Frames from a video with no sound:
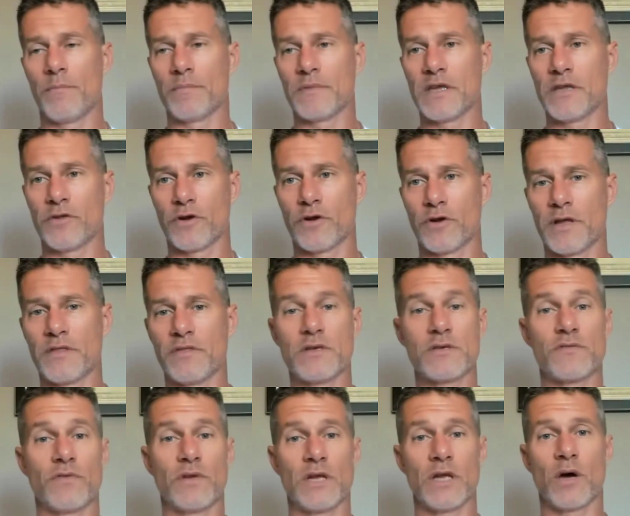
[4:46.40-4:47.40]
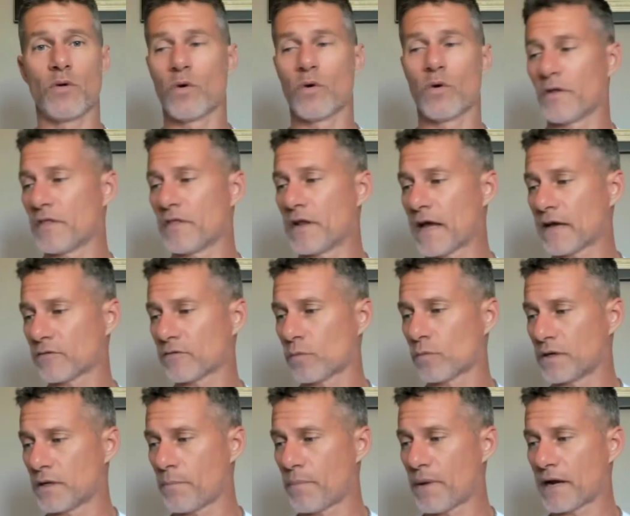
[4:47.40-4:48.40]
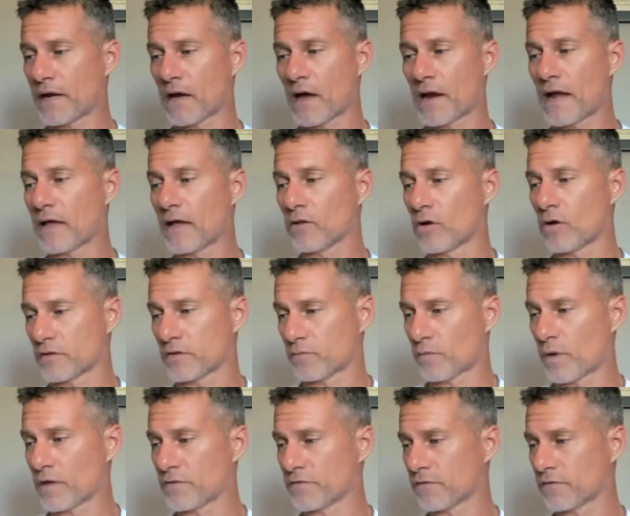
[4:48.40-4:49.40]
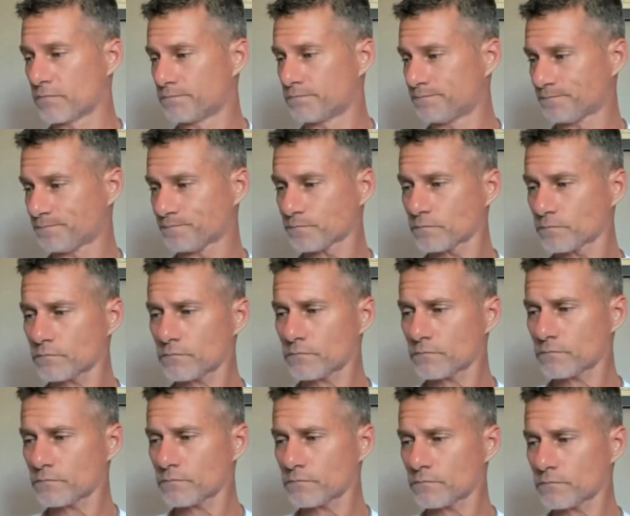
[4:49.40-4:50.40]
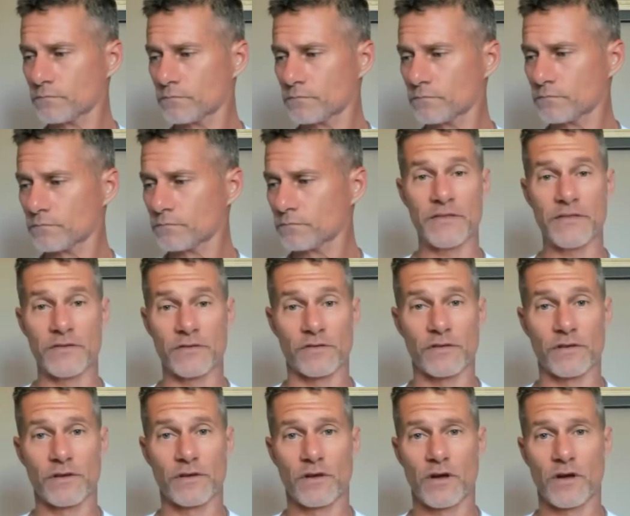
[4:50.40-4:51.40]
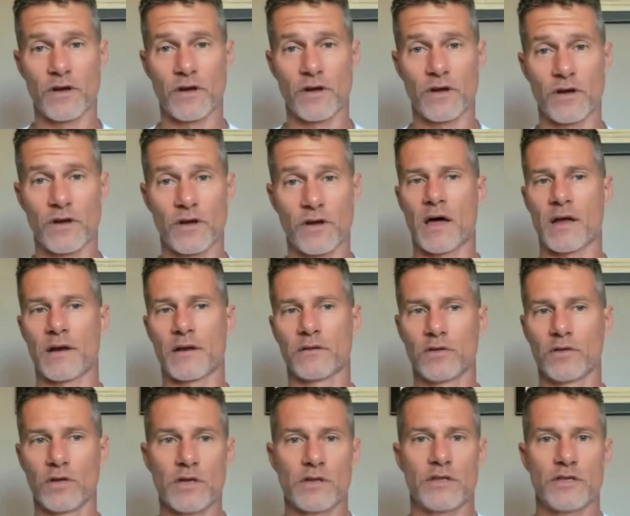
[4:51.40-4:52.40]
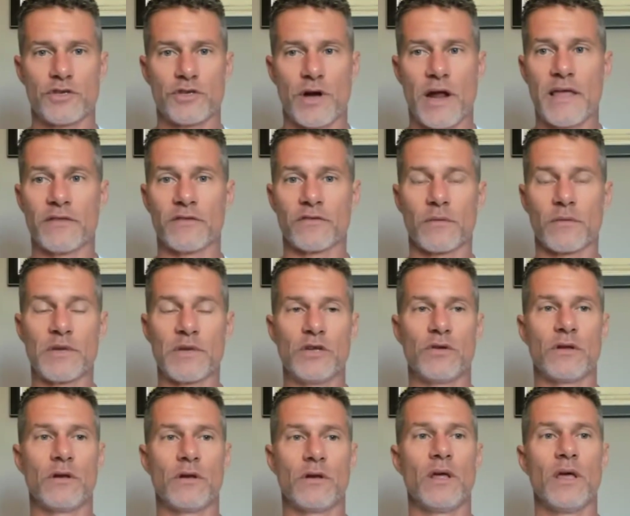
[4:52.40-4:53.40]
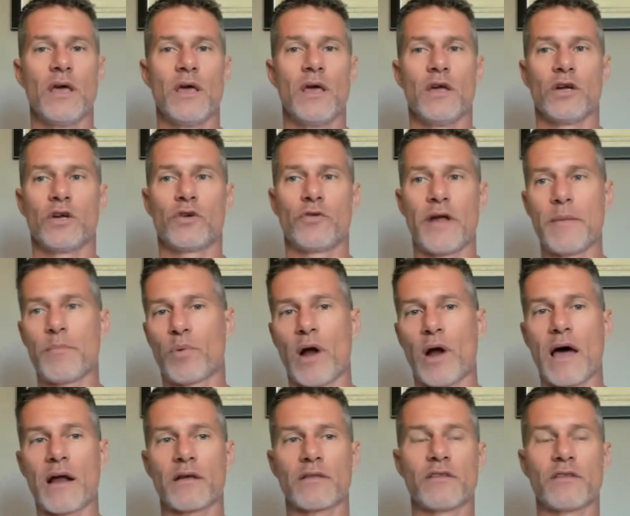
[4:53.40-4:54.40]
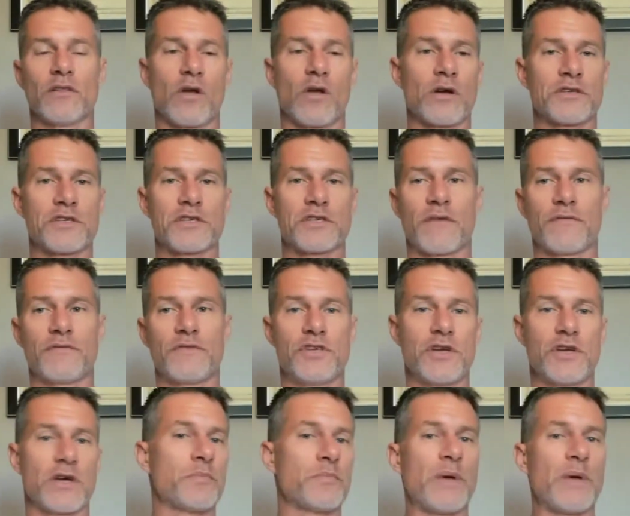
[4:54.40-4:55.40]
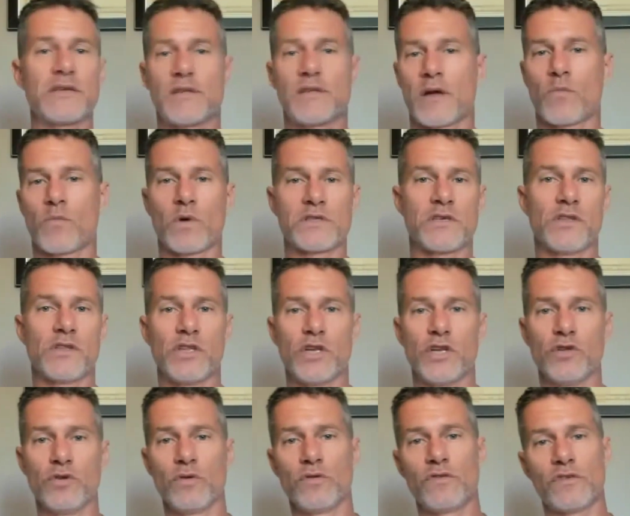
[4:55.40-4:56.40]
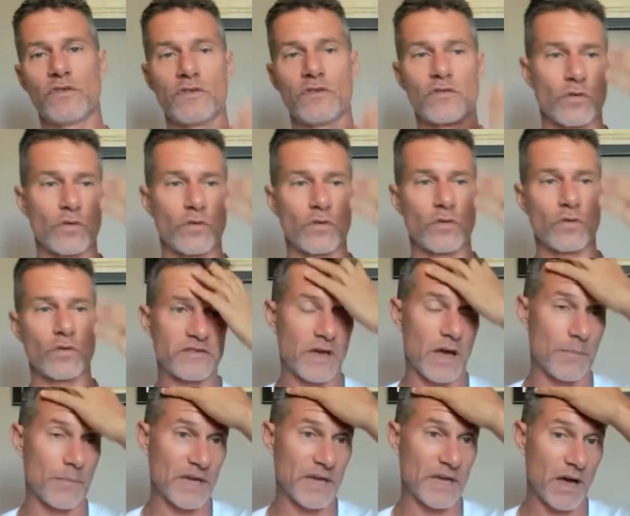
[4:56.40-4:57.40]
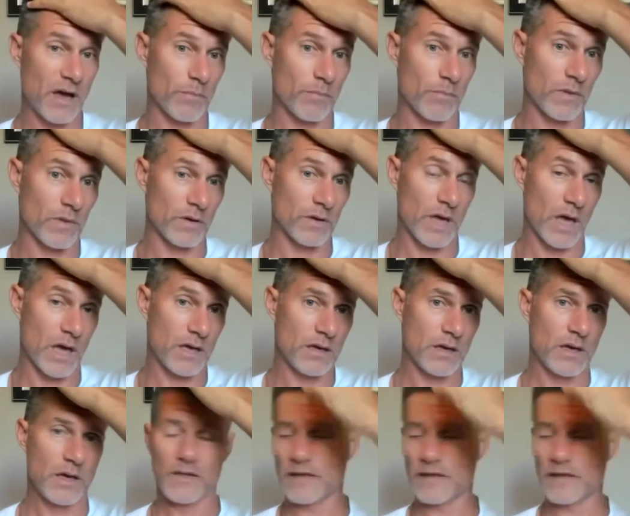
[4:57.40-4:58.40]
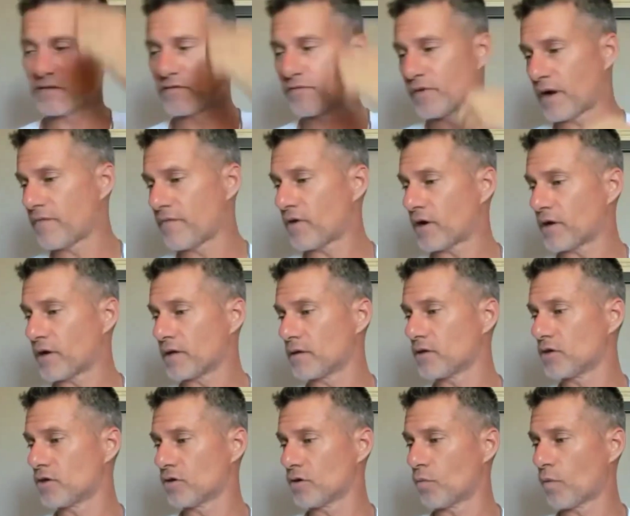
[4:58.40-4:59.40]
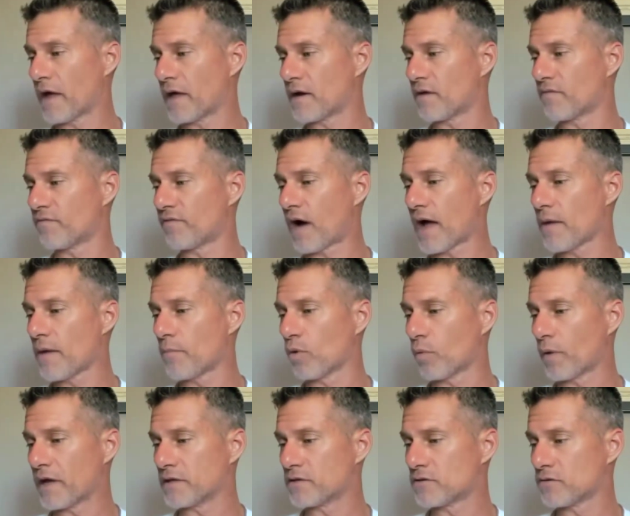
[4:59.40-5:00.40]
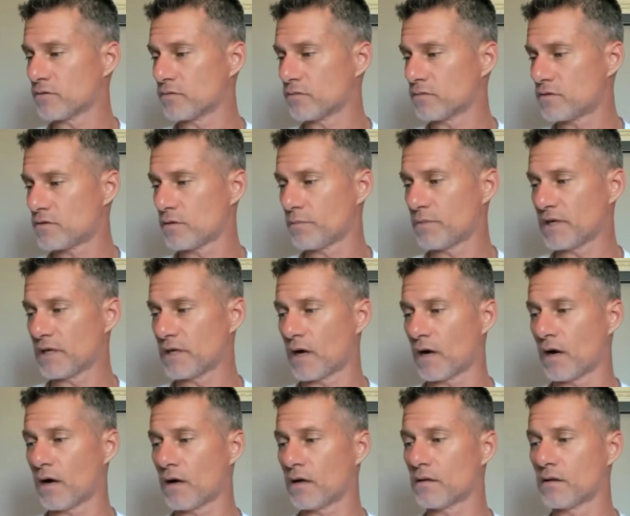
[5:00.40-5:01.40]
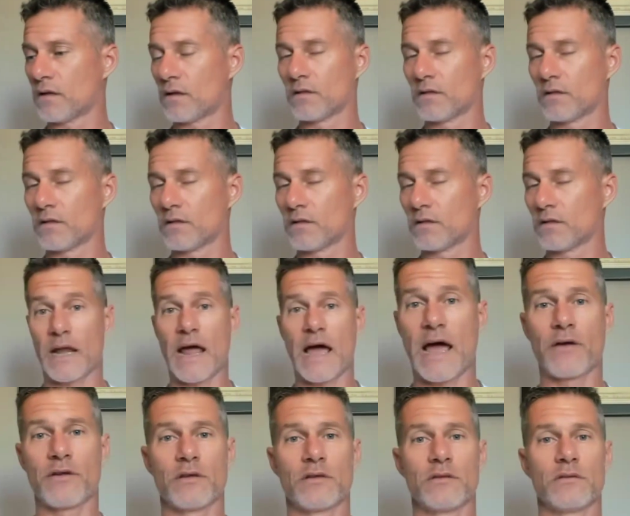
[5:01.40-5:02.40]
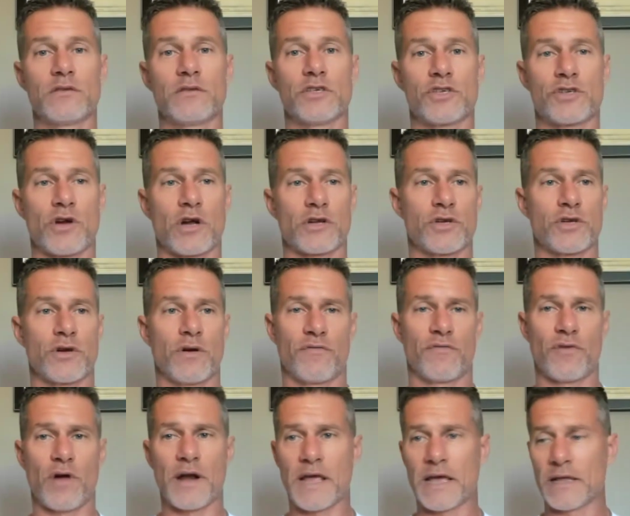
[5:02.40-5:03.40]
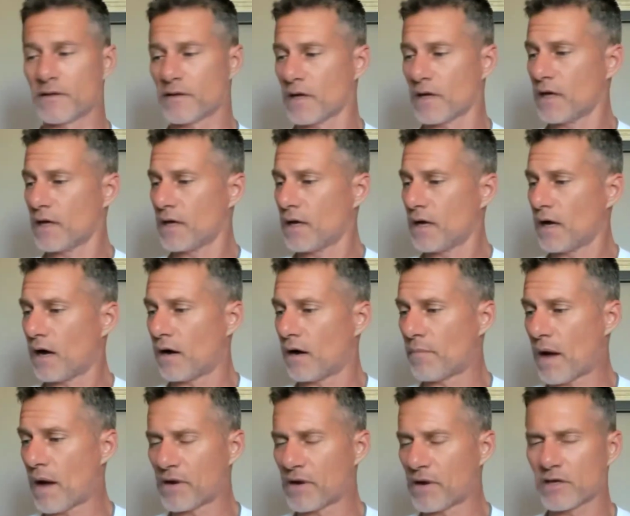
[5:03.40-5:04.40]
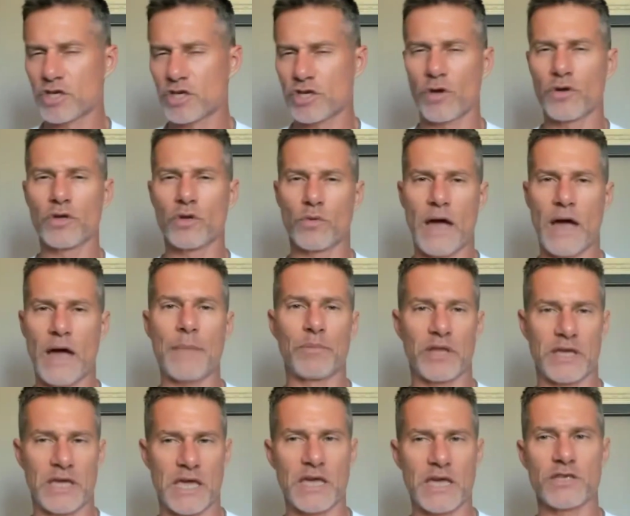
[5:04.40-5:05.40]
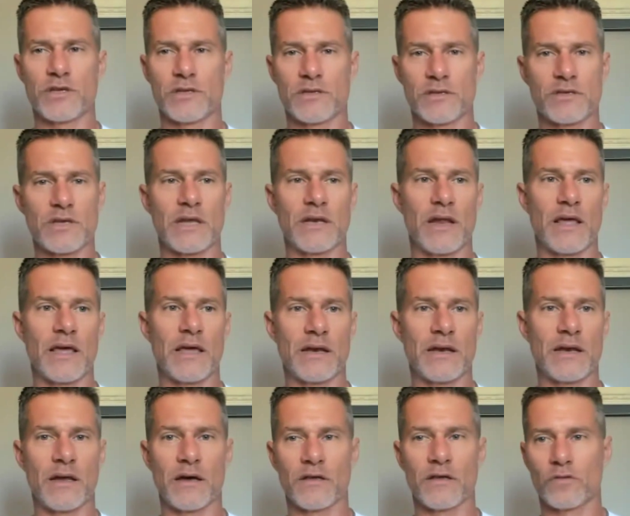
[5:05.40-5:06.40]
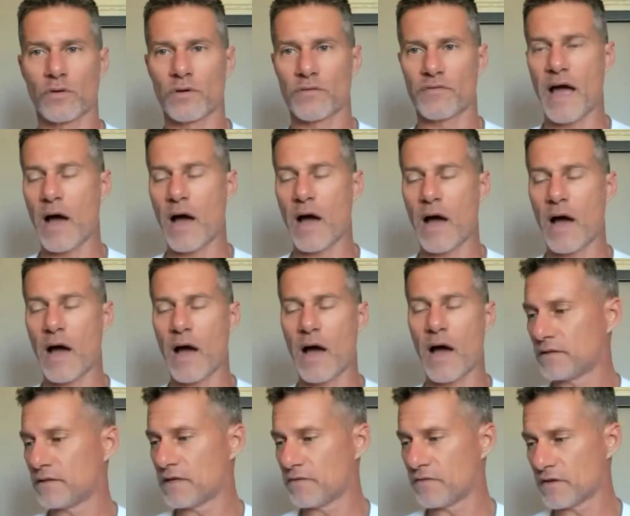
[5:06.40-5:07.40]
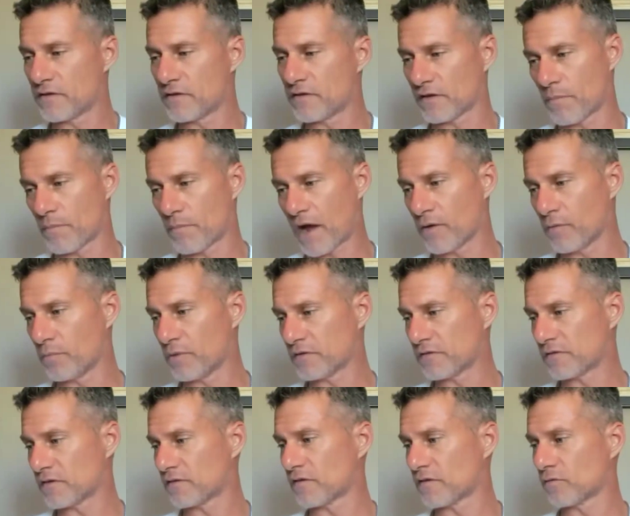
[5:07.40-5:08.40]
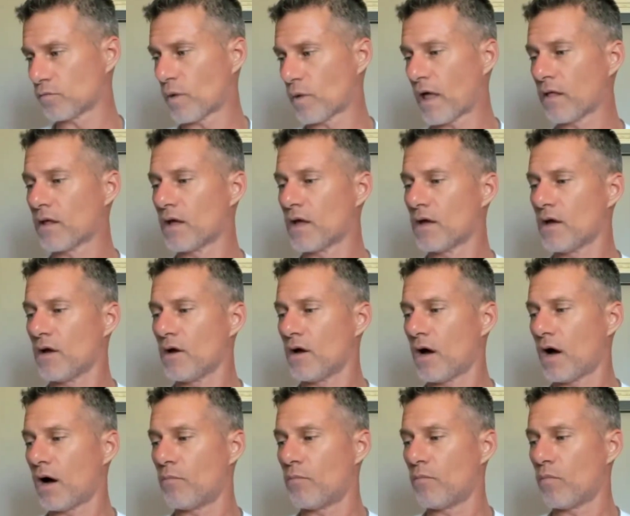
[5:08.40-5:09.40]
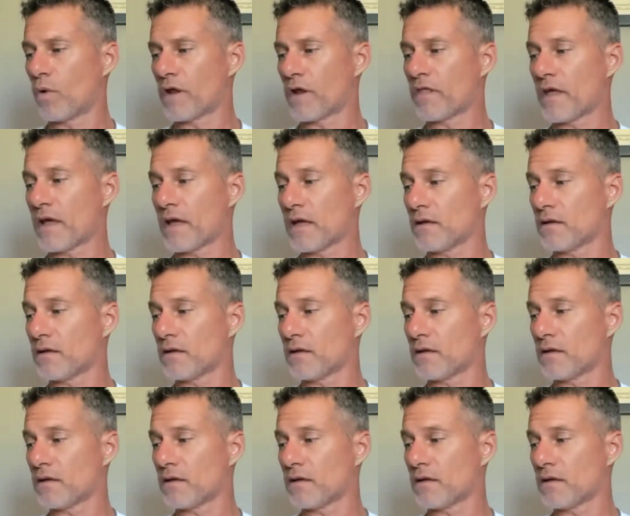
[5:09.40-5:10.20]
either in this video or in the next one, depending on how long this runs. What trends are going on? Look at the trends. I mean, create product and launch stuff just based on what's in the news and sort of what's coming up. Okay, that's a very, very good way and a viable way to be looking at to structure your front end. I'm going to show you applications and sort of how I did this in my own business as well. What do they